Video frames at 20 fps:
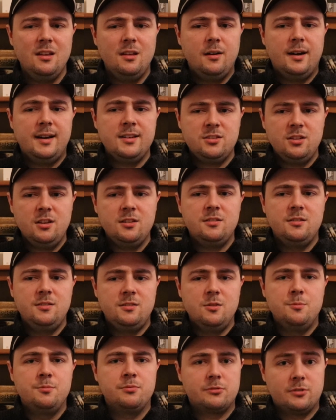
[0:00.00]
I certainly
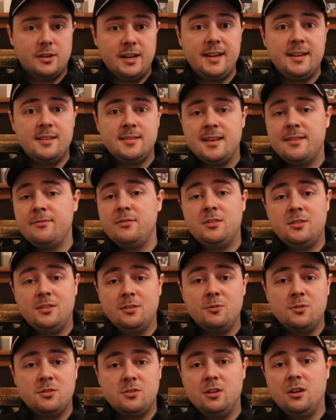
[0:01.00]
do praise every
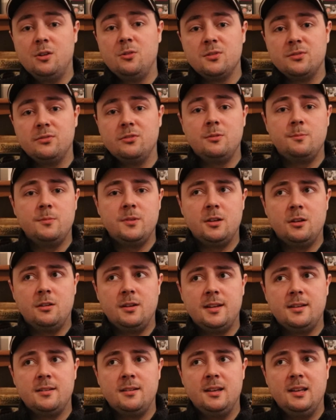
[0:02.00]
single Star Wars film, you know,
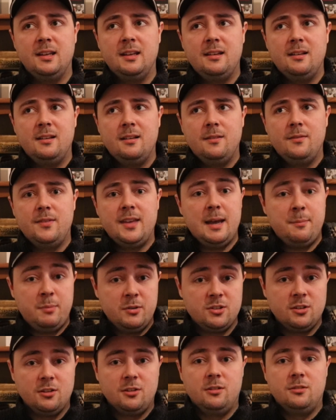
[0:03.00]
in the
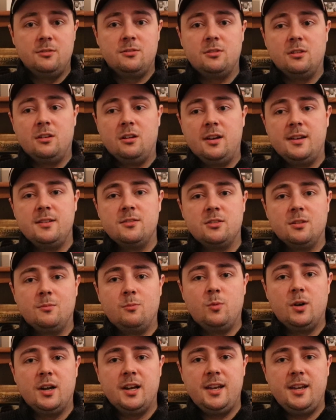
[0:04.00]
episodes in some
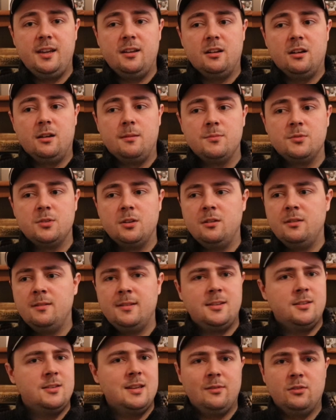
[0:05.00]
way. So
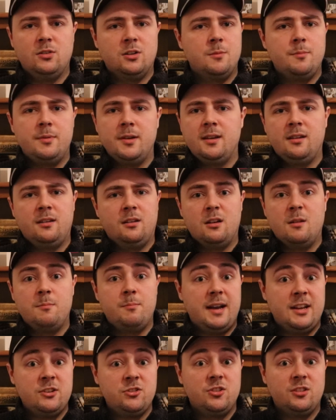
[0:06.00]
this is never going to be, you know,
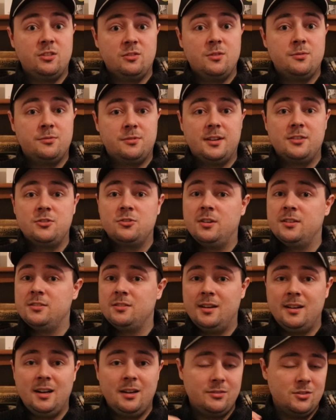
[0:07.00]
bashing on the franchise.
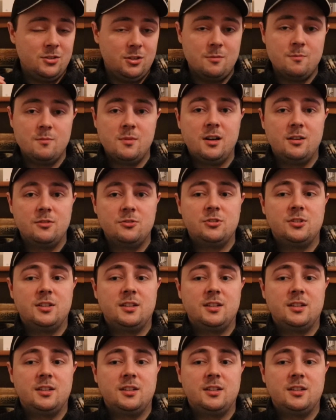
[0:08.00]
I love it so much.